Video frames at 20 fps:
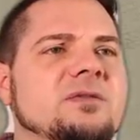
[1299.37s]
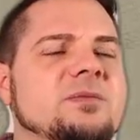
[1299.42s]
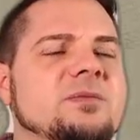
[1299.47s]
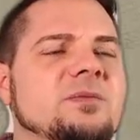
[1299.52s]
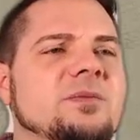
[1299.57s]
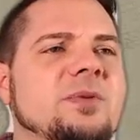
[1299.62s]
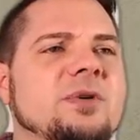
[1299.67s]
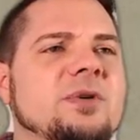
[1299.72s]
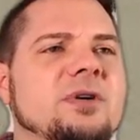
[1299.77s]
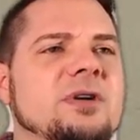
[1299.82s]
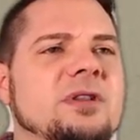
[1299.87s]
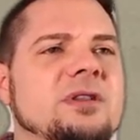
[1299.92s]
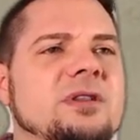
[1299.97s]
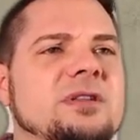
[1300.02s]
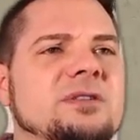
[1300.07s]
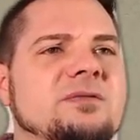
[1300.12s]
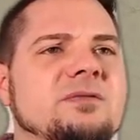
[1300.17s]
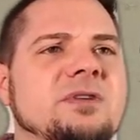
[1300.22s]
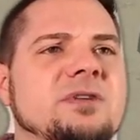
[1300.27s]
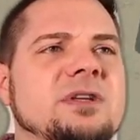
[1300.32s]
part of this
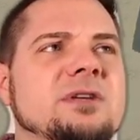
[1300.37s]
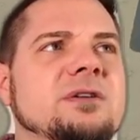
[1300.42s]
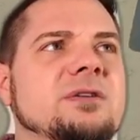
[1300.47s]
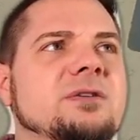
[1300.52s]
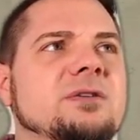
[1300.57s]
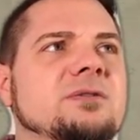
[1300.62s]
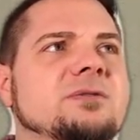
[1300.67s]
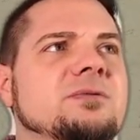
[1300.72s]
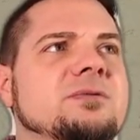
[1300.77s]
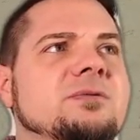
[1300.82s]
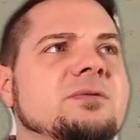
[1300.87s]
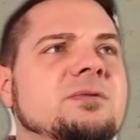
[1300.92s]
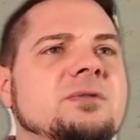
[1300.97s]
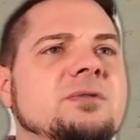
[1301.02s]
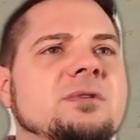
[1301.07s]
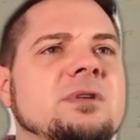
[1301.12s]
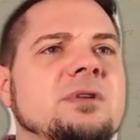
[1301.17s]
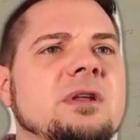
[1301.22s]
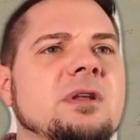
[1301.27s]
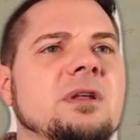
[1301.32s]
video,
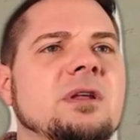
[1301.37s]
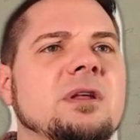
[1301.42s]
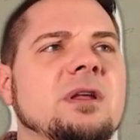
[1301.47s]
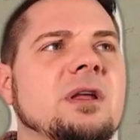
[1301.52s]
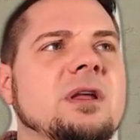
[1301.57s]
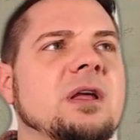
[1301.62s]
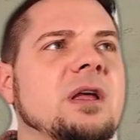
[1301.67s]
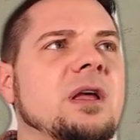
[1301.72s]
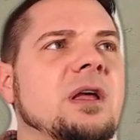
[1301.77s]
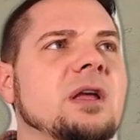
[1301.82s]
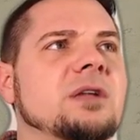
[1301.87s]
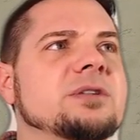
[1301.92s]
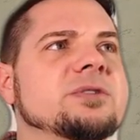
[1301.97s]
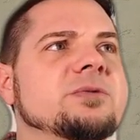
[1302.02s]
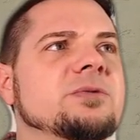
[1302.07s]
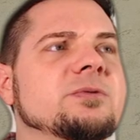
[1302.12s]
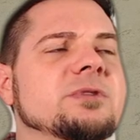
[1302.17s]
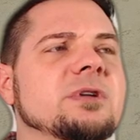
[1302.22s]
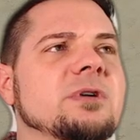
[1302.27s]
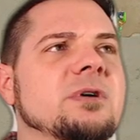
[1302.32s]
and you will know.